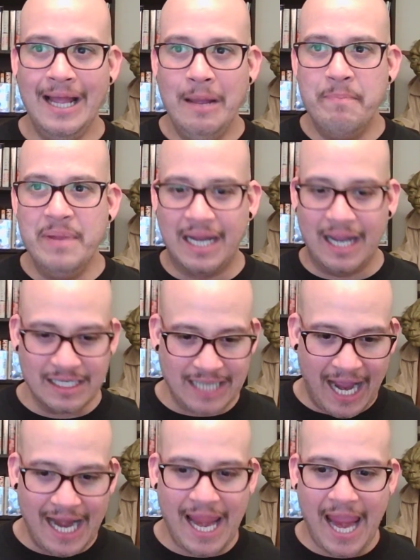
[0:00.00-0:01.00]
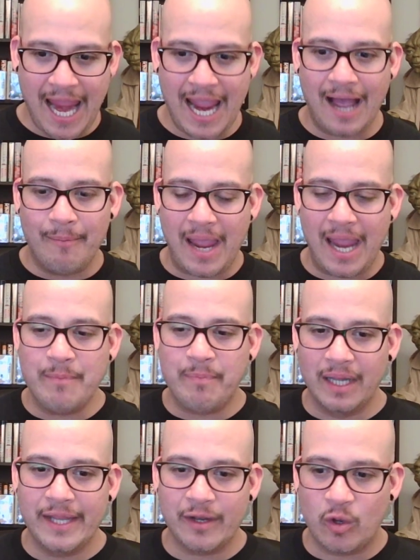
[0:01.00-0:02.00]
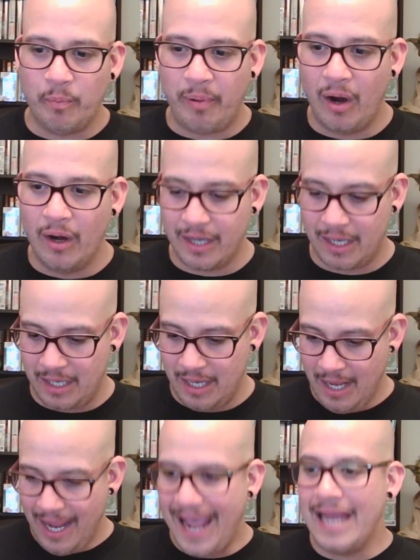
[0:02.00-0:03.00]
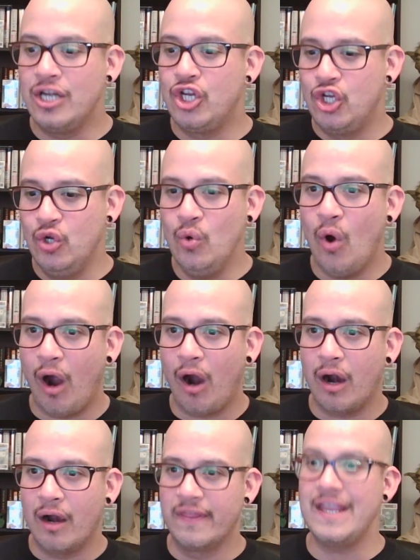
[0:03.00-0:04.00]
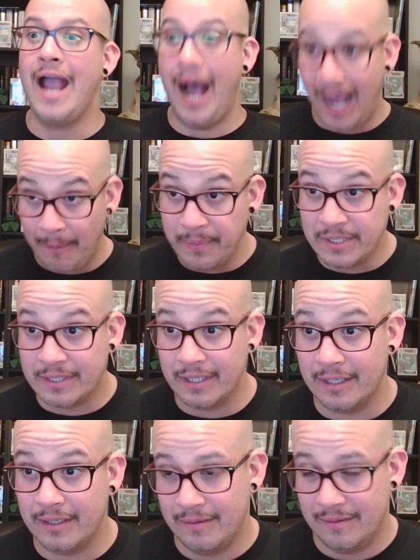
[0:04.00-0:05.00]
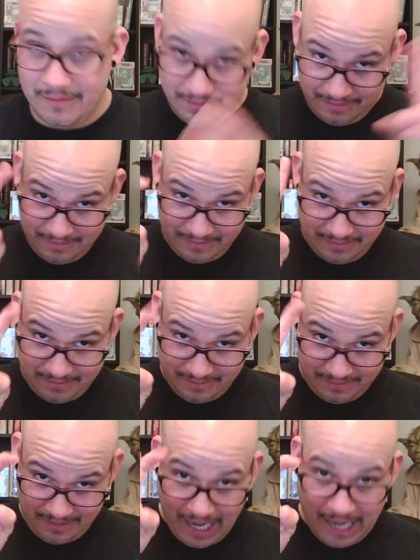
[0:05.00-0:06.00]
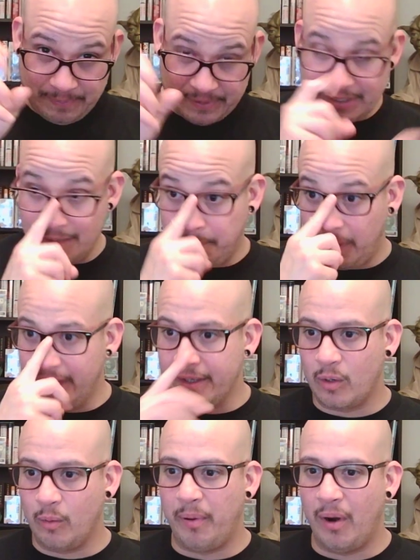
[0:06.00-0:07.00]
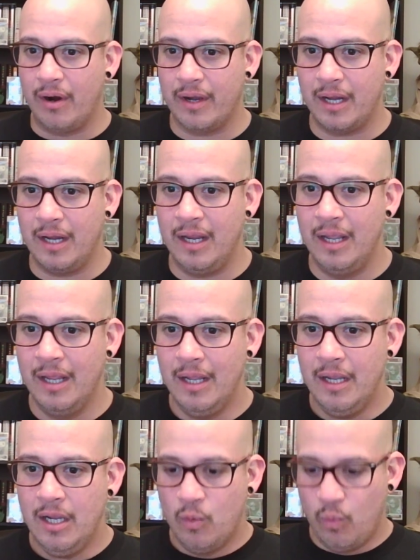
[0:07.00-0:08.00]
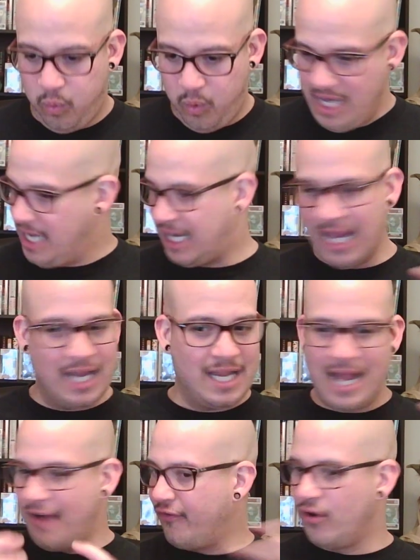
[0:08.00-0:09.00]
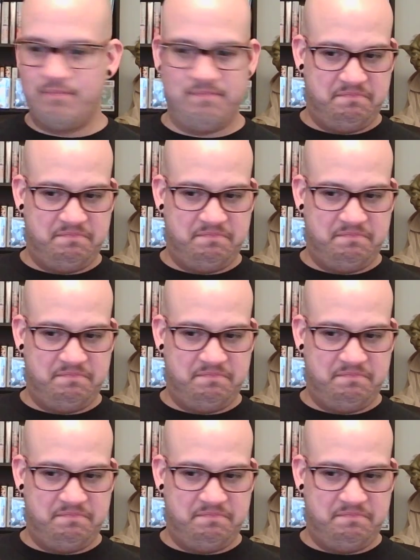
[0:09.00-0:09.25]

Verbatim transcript: Because I am a political party and you are the opposite opposite political party, we can never